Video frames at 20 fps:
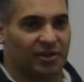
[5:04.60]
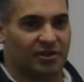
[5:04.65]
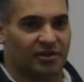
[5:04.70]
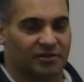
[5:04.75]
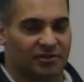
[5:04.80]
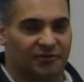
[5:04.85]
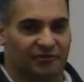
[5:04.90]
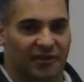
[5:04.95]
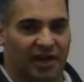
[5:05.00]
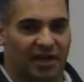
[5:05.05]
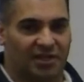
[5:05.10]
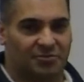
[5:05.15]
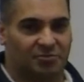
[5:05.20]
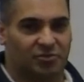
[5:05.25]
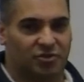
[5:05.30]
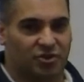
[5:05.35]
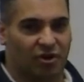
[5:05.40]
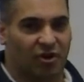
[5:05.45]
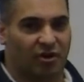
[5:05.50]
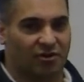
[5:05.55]
think for the
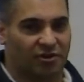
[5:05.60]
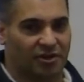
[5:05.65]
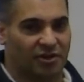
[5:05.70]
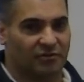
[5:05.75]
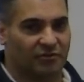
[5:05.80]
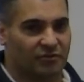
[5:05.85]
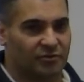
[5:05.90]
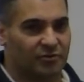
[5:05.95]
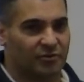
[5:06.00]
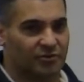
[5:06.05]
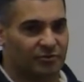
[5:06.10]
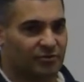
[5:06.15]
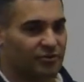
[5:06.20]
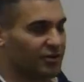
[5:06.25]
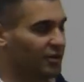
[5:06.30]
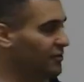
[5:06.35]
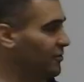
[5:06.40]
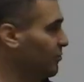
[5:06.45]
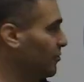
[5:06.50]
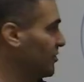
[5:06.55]
vast majority of
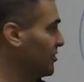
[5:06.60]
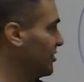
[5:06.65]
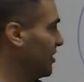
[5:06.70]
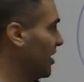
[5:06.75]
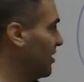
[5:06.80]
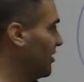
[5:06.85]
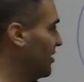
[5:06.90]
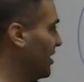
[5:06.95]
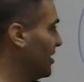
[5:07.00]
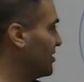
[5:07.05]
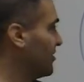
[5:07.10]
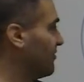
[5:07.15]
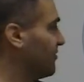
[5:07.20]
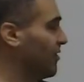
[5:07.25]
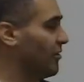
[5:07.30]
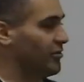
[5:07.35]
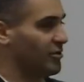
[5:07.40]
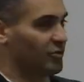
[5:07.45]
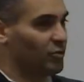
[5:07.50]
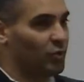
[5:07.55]
them would say that's a
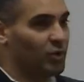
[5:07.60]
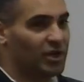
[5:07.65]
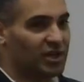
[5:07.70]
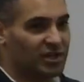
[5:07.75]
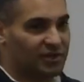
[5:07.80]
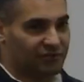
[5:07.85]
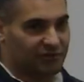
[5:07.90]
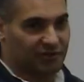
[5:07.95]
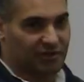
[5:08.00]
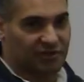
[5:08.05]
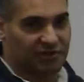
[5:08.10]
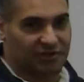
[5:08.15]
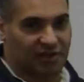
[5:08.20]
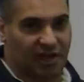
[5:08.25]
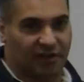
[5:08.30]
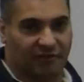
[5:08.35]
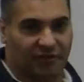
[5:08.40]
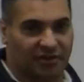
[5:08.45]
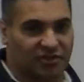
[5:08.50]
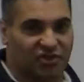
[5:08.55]
very weak
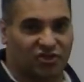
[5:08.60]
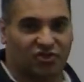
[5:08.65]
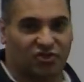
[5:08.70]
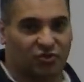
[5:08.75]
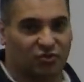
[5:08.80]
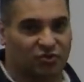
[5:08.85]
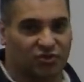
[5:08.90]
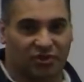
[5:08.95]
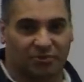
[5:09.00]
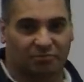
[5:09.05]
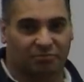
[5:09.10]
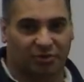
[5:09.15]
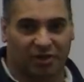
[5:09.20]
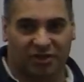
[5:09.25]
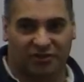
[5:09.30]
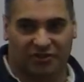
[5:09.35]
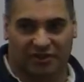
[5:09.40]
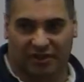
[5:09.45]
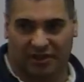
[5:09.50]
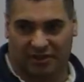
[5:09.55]
philosophy. It's just too
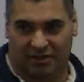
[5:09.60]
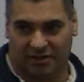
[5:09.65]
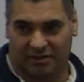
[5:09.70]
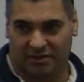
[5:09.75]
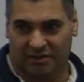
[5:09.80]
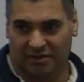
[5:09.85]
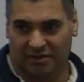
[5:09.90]
simplistic.